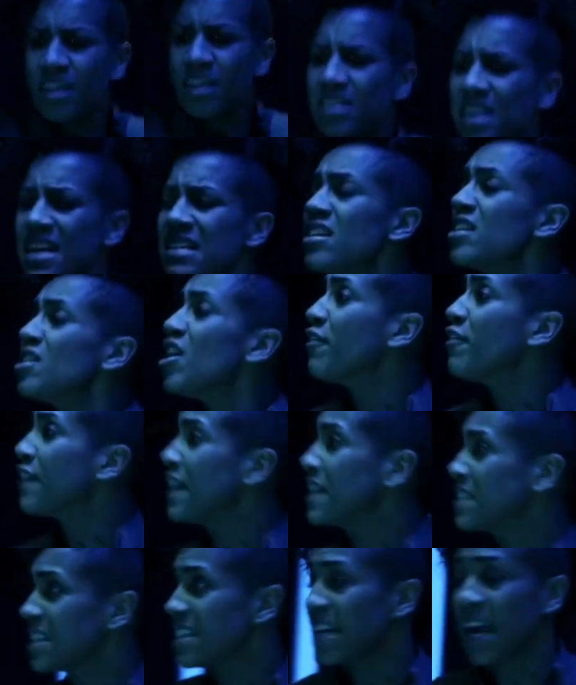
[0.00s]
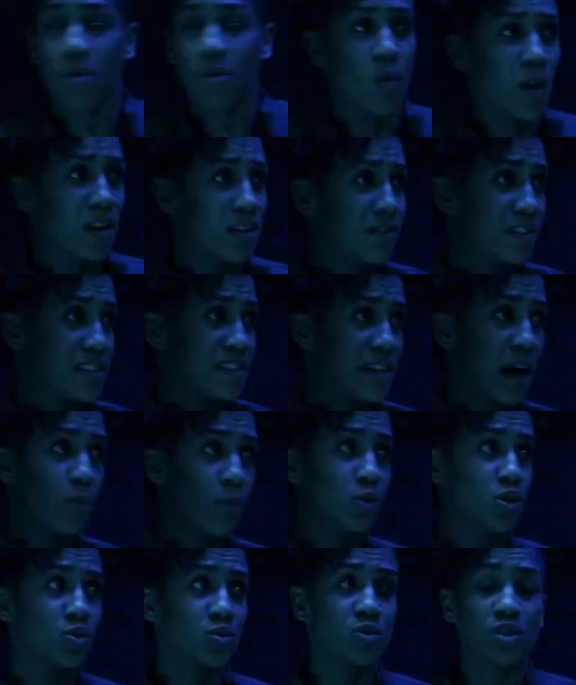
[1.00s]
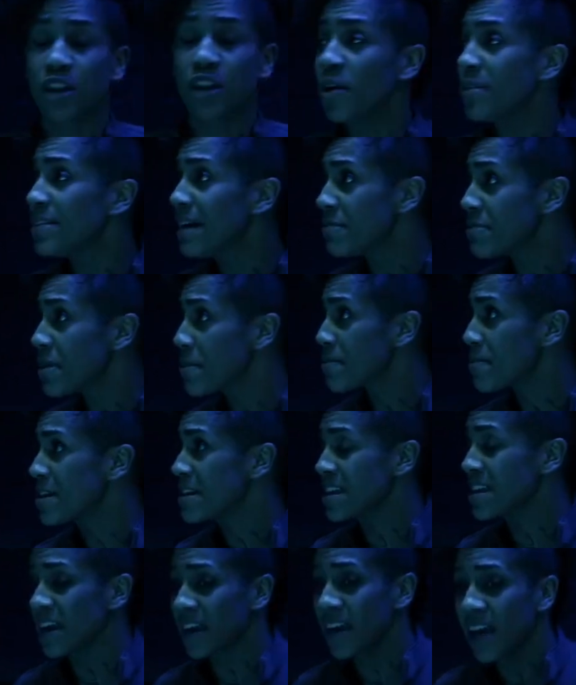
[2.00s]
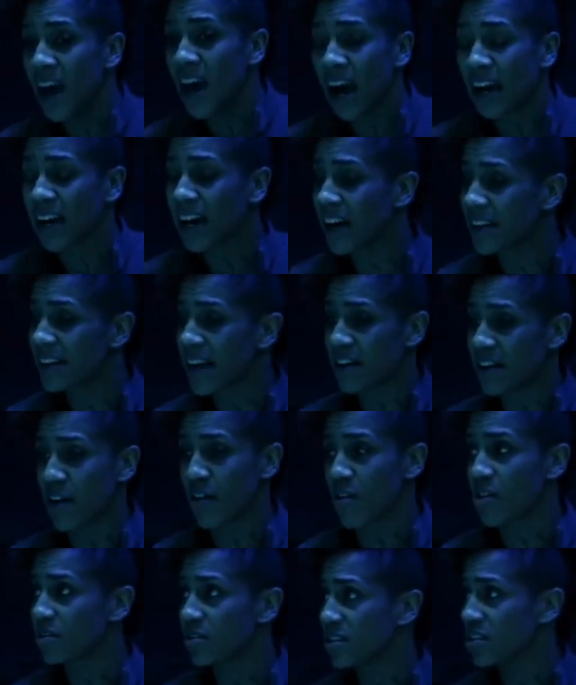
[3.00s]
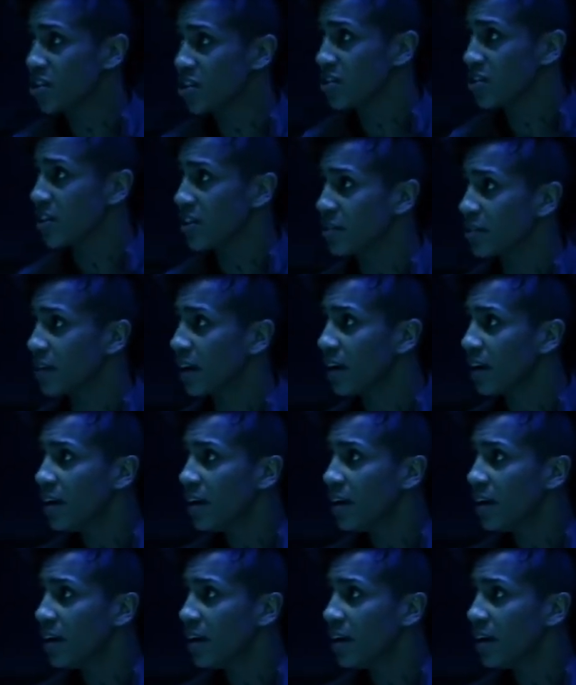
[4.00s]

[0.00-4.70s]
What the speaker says: There's enough here to take one of us out, which will slow down their breathing and cut down our oxygen use.